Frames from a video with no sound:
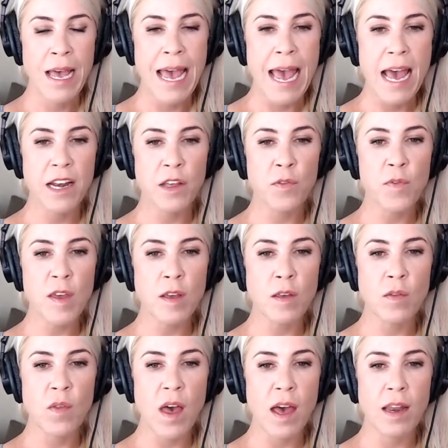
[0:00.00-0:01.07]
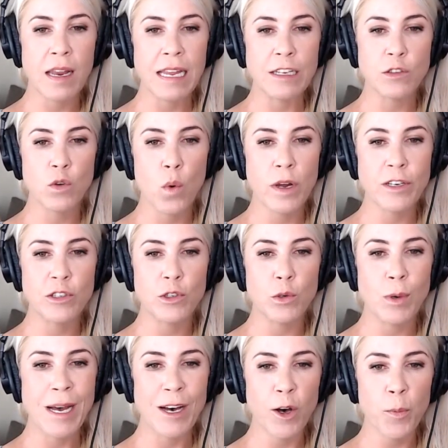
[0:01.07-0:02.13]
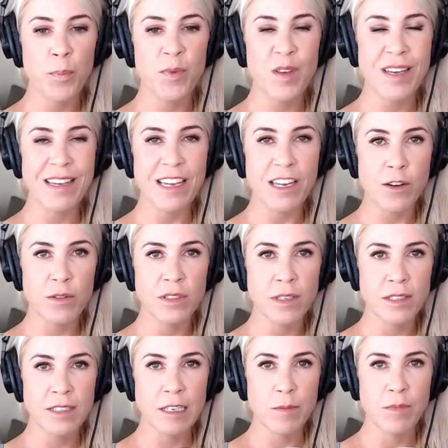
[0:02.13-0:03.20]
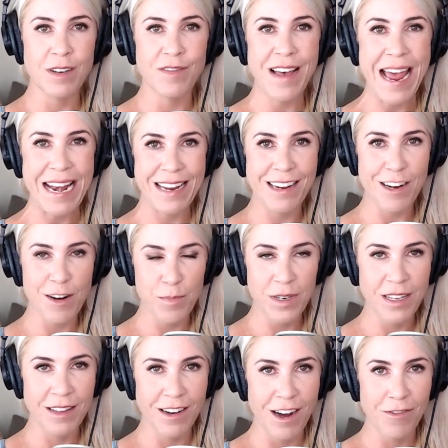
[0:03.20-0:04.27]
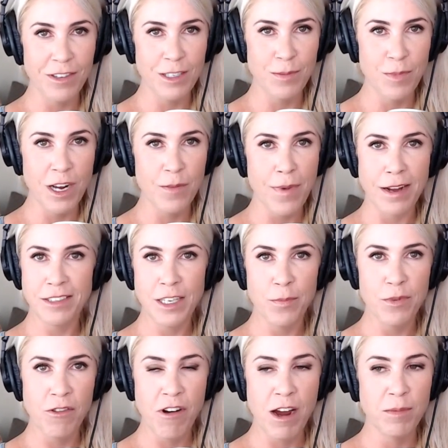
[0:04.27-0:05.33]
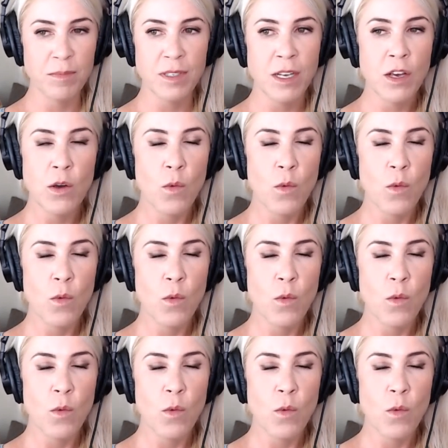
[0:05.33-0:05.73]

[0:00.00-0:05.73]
anything that is going to help the ecosystem of any company that offers bug bounty programs.